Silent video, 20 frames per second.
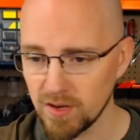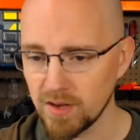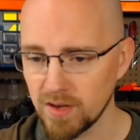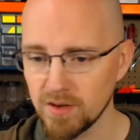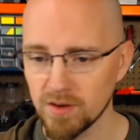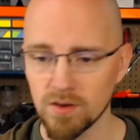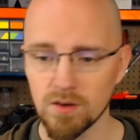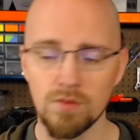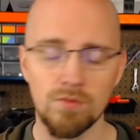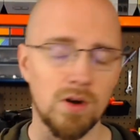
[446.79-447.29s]
And
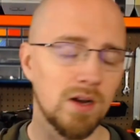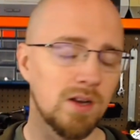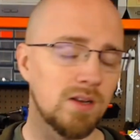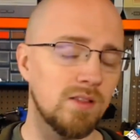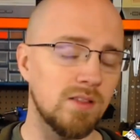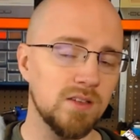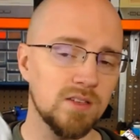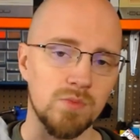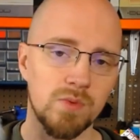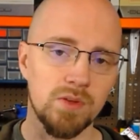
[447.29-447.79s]
you're going to run into
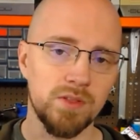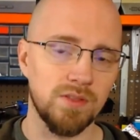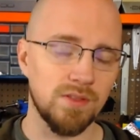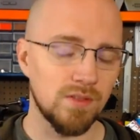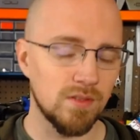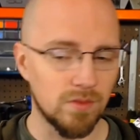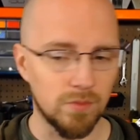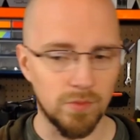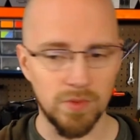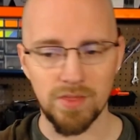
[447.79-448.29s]
this
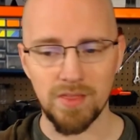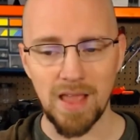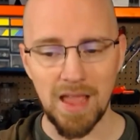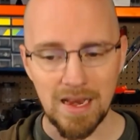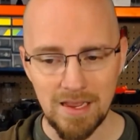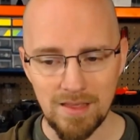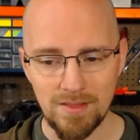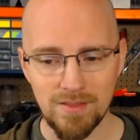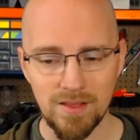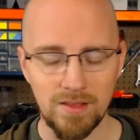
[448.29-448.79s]
with
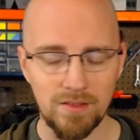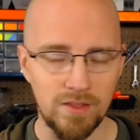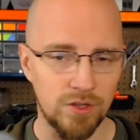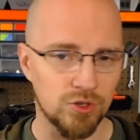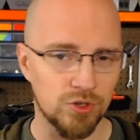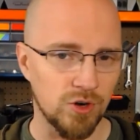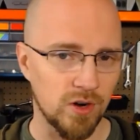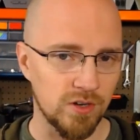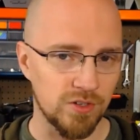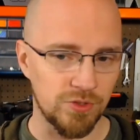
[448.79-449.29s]
anything that you
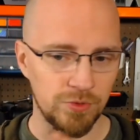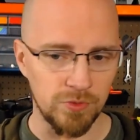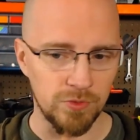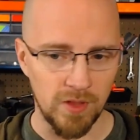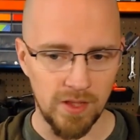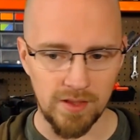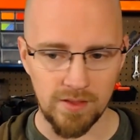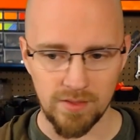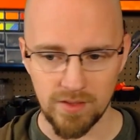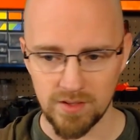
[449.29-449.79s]
try to do
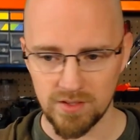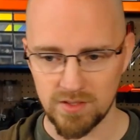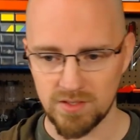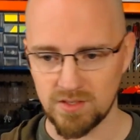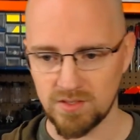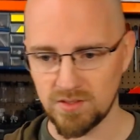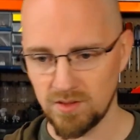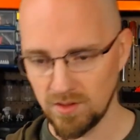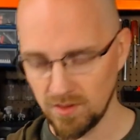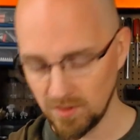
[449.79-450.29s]
like
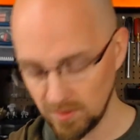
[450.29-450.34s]
this.